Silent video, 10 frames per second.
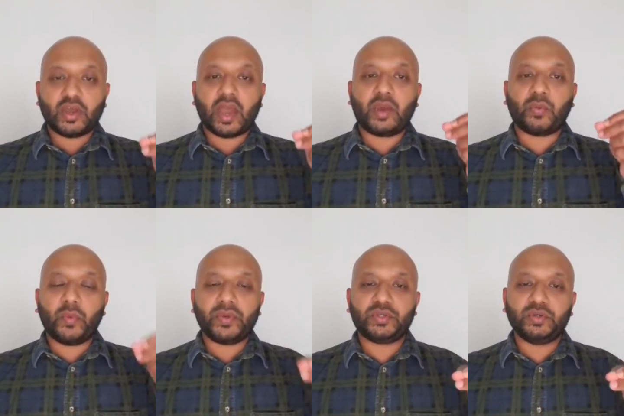And what
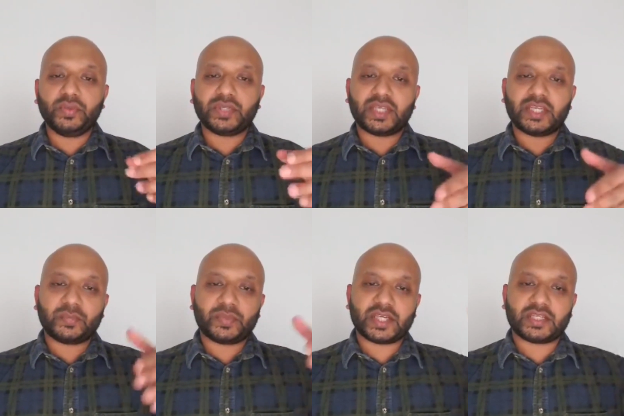we do with the data
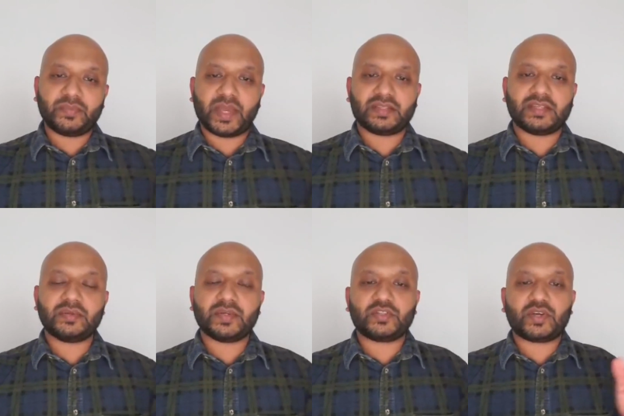protection impact
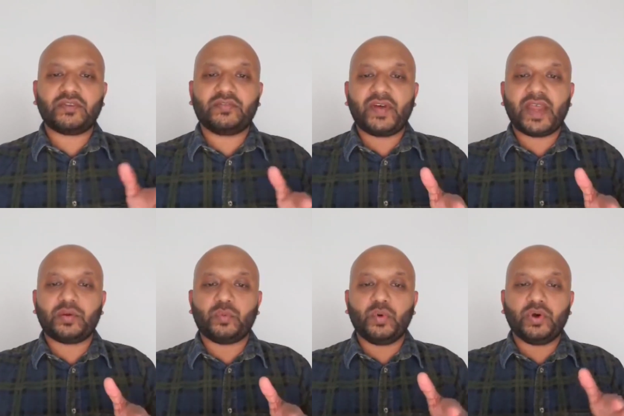assessment is try and
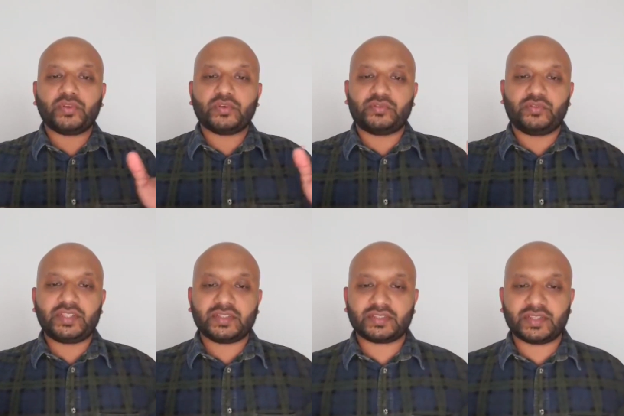find what those
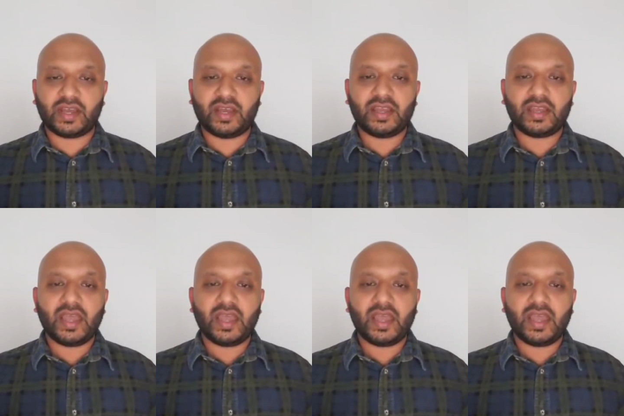risks are,